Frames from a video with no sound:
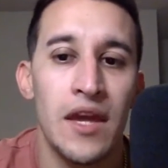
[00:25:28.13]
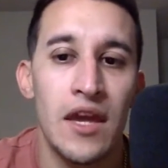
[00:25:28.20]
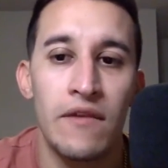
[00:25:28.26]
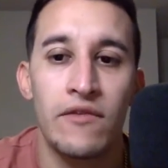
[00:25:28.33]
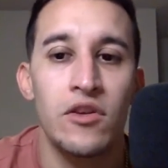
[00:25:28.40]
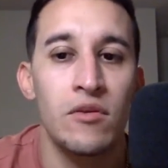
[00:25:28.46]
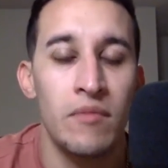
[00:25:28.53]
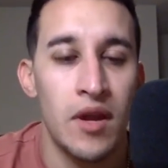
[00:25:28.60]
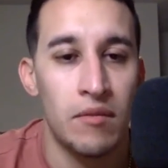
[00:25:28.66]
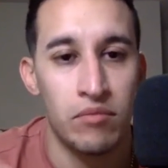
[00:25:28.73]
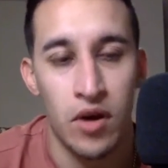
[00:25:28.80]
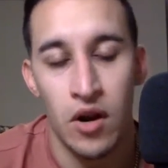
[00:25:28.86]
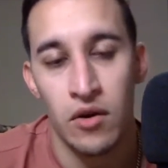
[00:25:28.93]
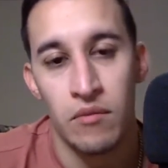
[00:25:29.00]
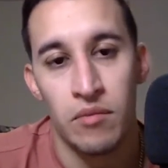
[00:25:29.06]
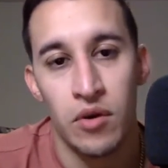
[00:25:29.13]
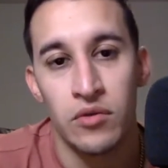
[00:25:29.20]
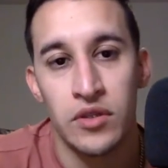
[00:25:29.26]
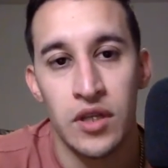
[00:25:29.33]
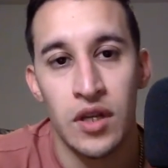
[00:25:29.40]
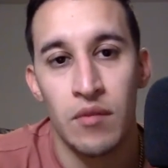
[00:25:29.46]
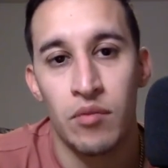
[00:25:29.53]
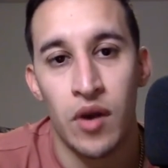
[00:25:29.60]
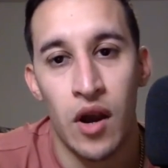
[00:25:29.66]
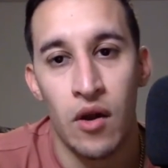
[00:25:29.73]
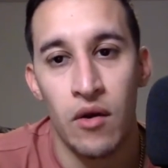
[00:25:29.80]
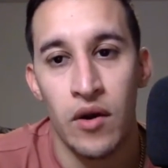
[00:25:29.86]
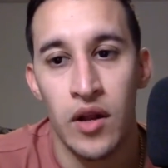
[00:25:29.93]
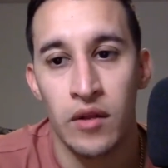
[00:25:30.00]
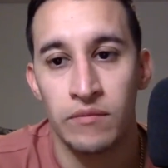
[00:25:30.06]
If you make protein a
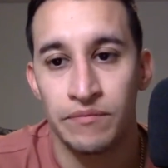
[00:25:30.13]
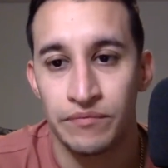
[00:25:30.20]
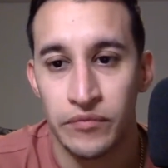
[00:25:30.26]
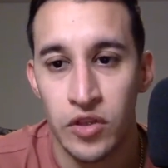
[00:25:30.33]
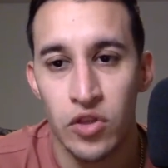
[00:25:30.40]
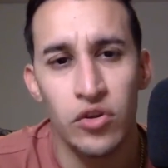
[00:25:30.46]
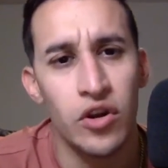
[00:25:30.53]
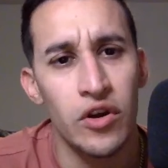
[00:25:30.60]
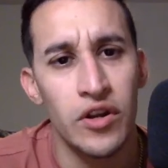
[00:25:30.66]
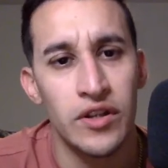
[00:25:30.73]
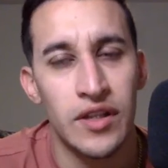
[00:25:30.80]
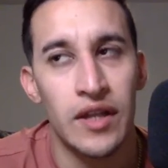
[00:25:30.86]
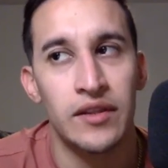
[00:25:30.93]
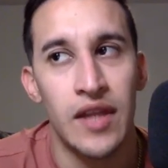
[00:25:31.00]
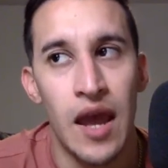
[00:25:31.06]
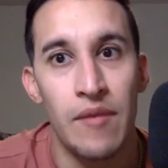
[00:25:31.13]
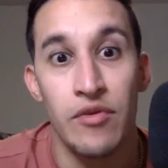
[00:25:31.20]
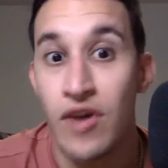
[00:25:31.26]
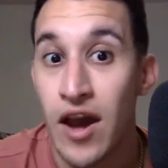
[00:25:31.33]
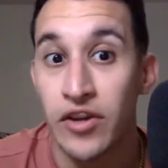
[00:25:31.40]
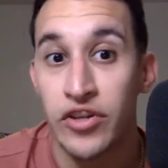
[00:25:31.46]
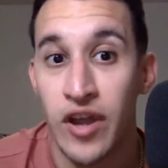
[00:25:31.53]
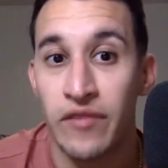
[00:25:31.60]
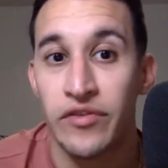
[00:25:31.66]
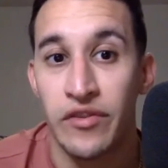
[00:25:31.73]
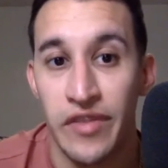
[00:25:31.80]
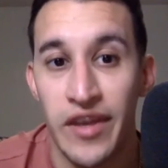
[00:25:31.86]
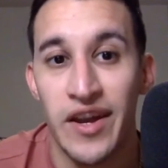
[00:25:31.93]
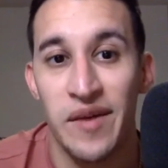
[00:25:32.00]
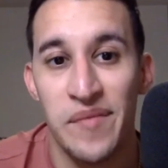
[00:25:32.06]
priority, you notice that, damn, you actually have to
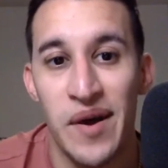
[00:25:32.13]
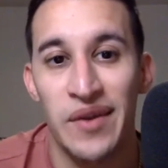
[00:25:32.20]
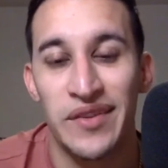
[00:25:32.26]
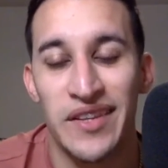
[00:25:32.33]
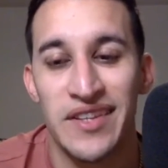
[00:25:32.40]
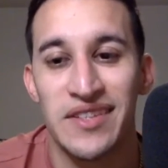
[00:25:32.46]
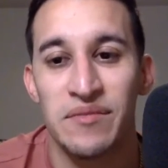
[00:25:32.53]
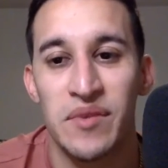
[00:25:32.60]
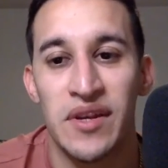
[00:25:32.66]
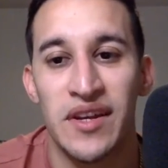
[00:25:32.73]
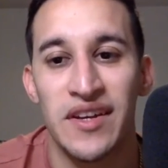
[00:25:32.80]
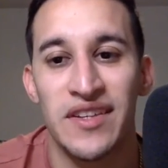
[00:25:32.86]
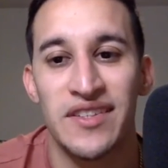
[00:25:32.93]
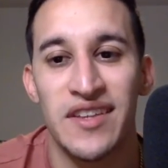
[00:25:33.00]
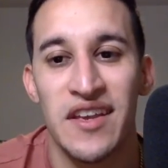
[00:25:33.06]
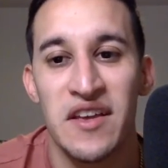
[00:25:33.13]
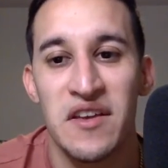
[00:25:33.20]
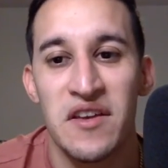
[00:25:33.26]
think about this, because